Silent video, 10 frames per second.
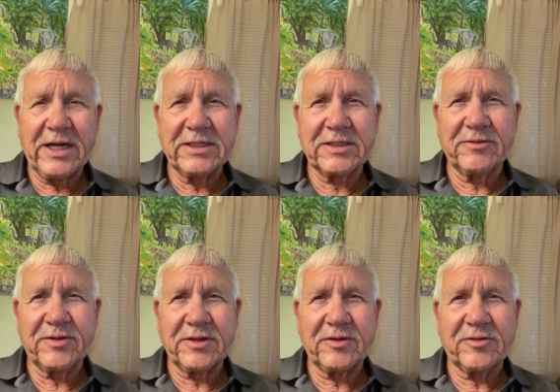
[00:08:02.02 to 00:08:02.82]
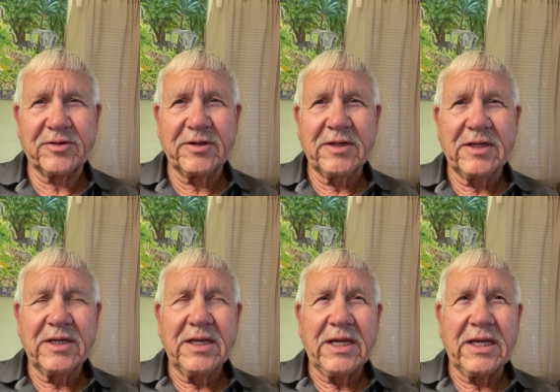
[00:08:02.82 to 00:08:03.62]
the last of these.
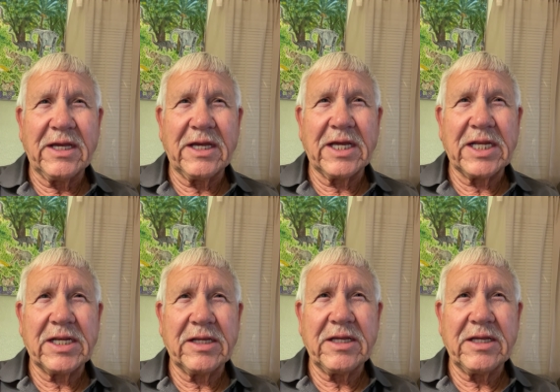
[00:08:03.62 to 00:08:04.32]
And